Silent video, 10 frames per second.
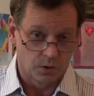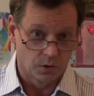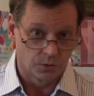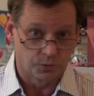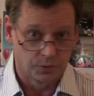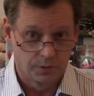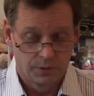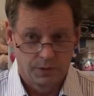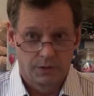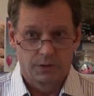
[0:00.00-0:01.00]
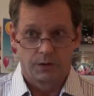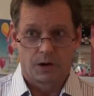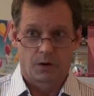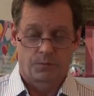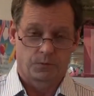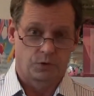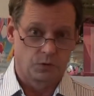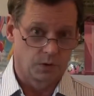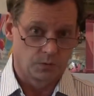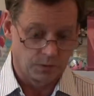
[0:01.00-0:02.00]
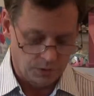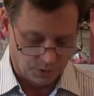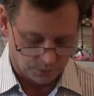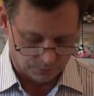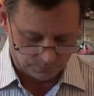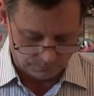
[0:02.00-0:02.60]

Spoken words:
earth now for 200 years.